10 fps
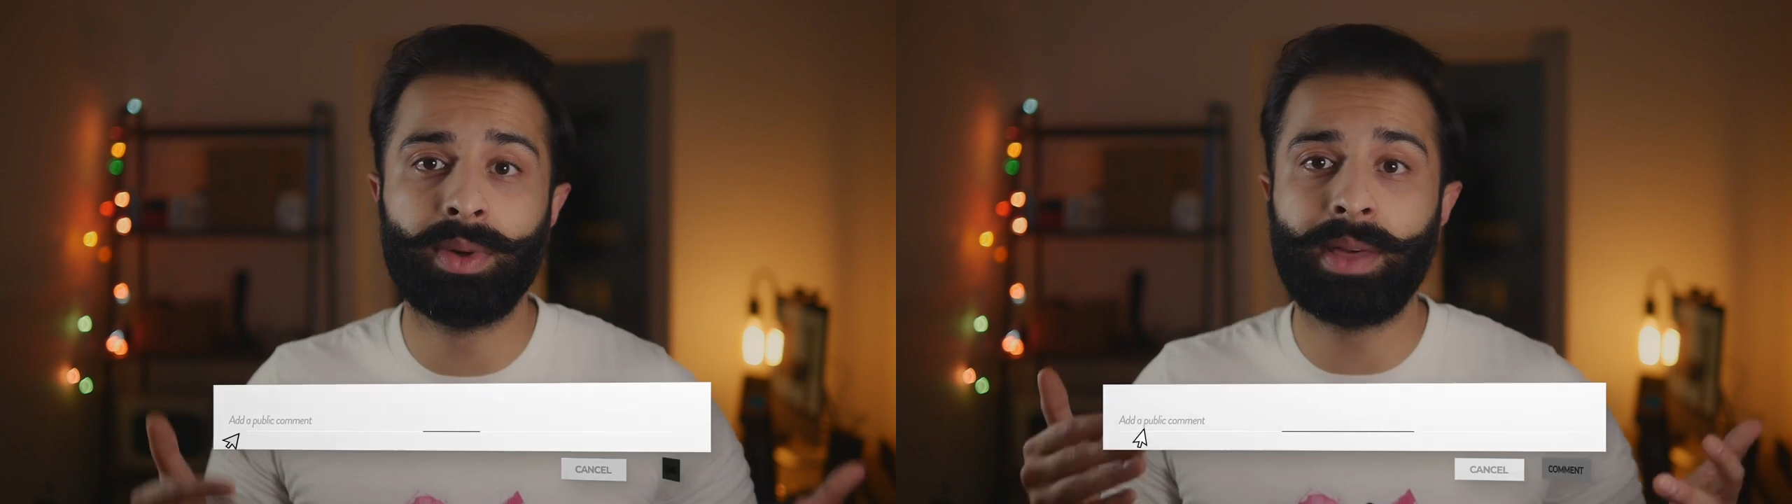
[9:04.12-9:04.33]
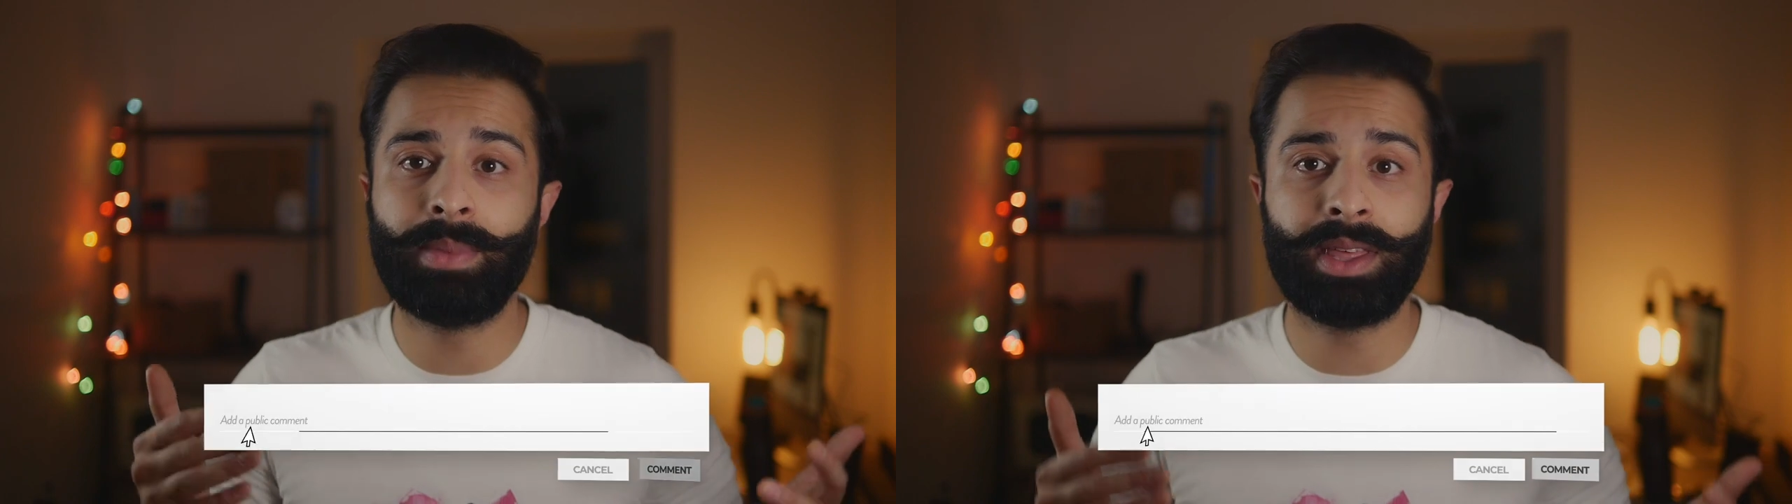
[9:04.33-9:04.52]

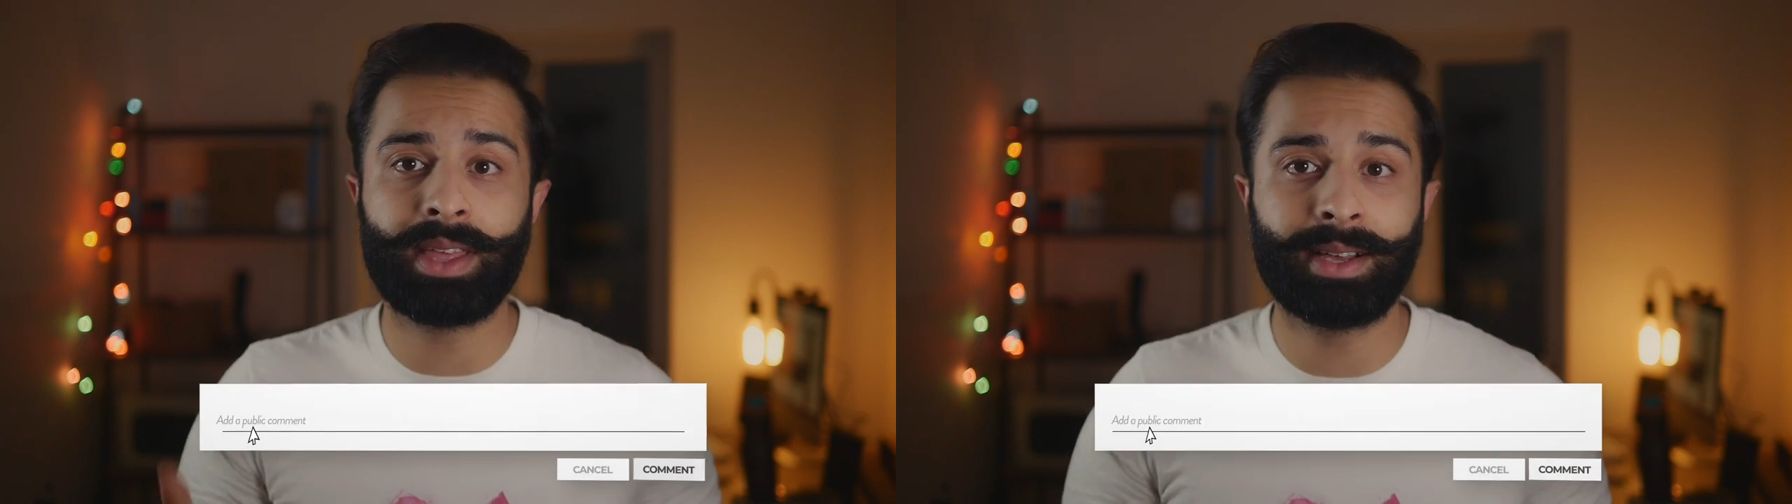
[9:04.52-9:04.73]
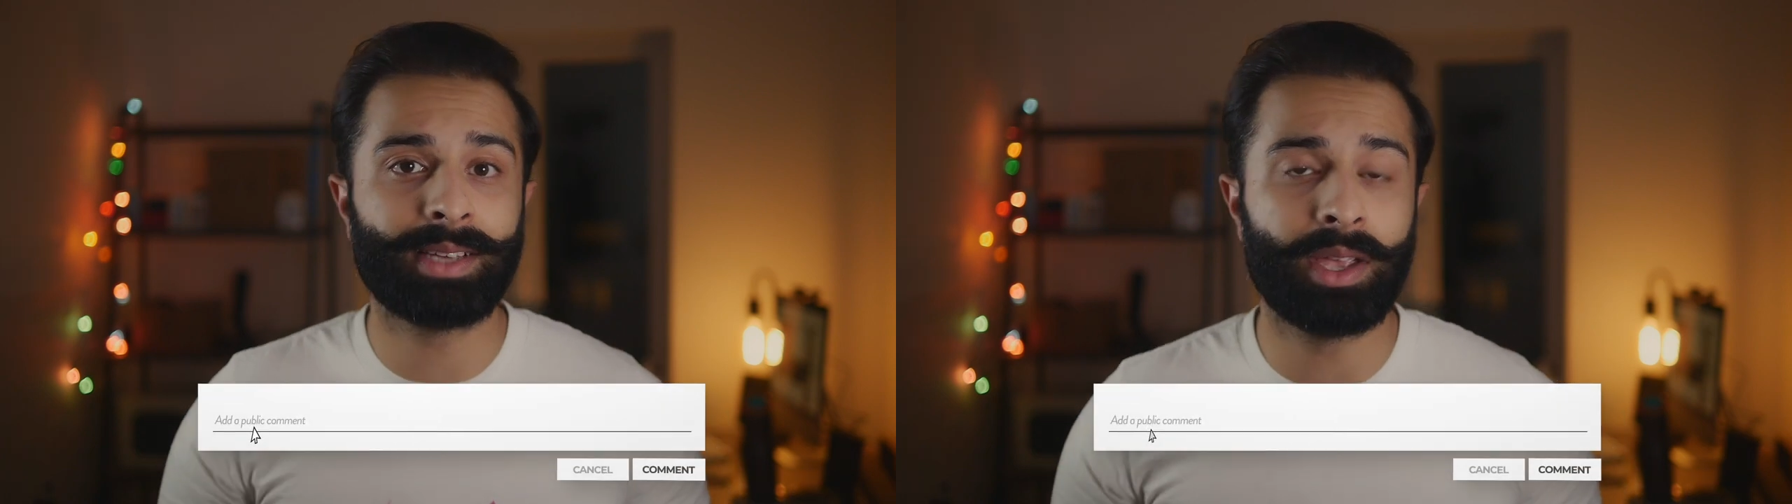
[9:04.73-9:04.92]
would there be
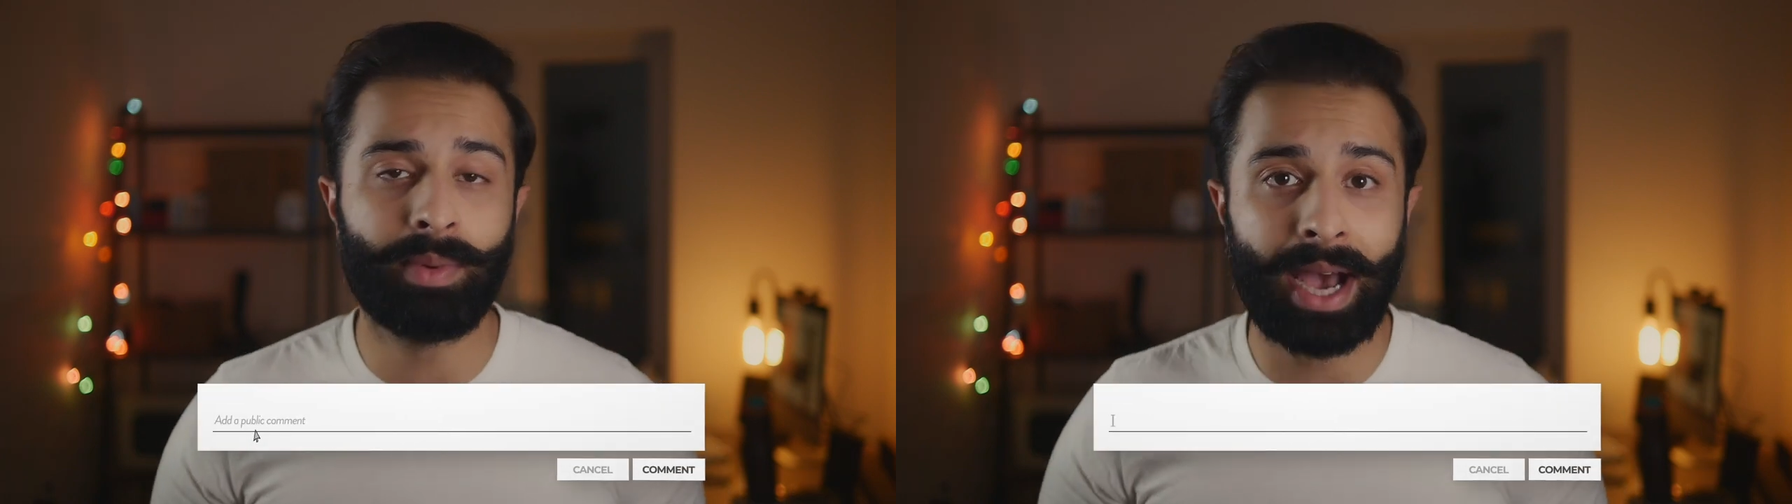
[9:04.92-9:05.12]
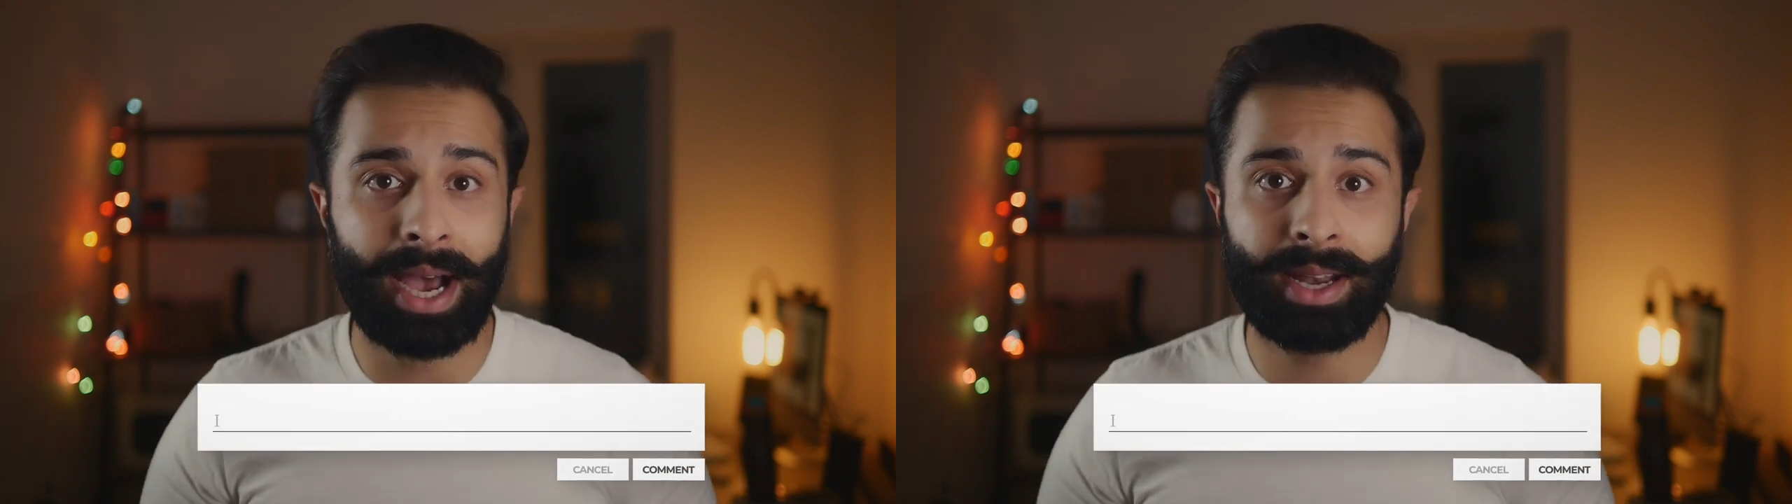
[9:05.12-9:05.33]
things that you
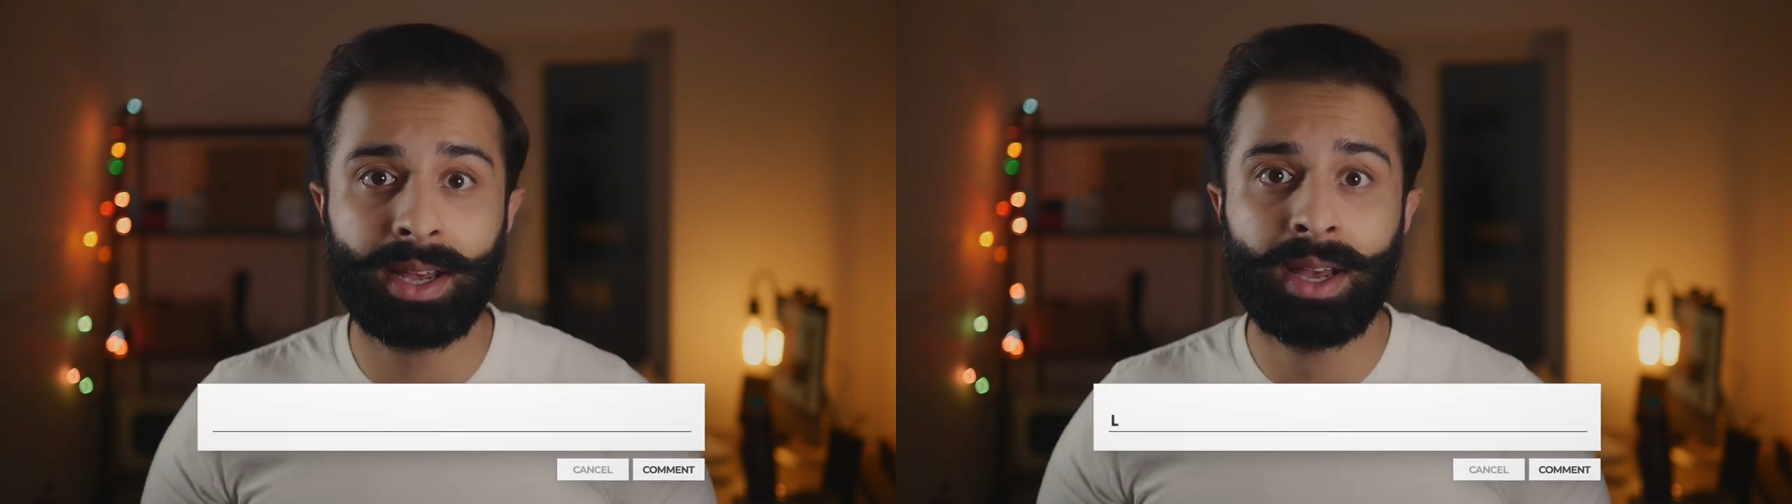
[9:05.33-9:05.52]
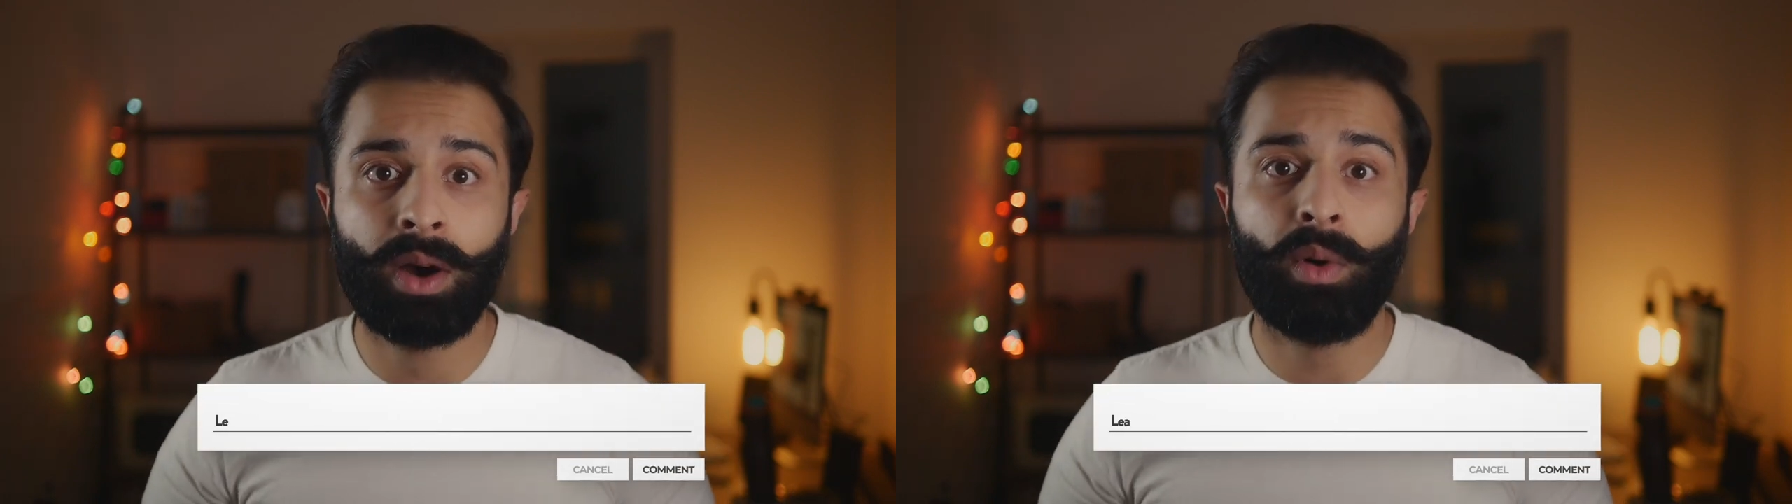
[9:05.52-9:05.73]
would add?